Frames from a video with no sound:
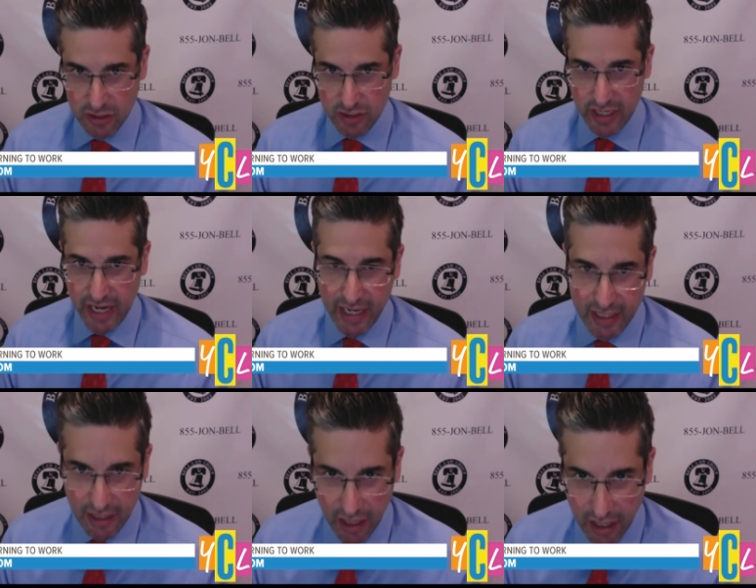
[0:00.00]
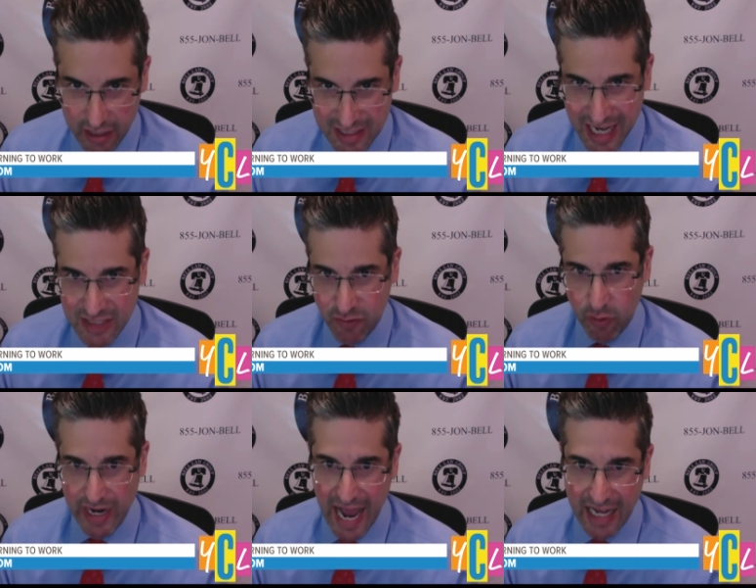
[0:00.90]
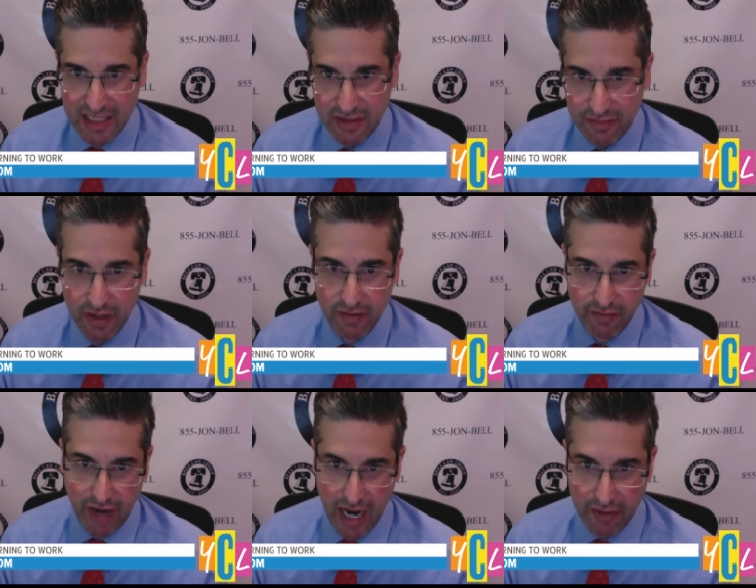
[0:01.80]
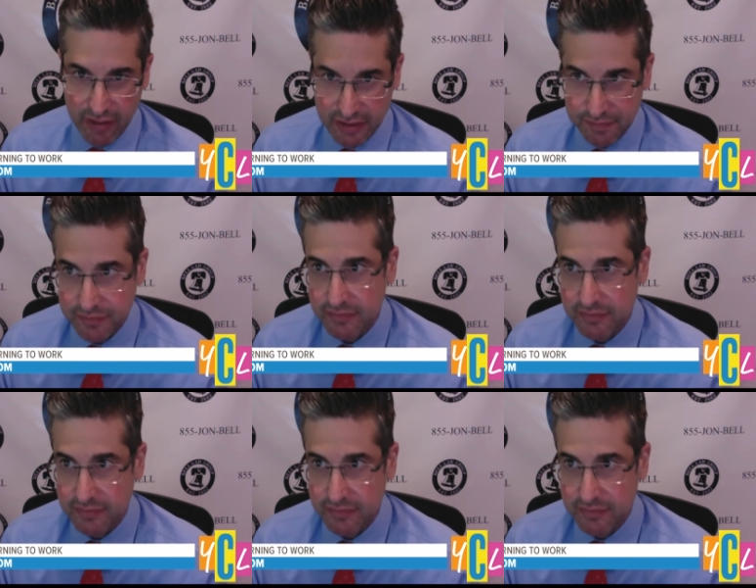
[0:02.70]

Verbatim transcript: So you got to uh, test for an active virus.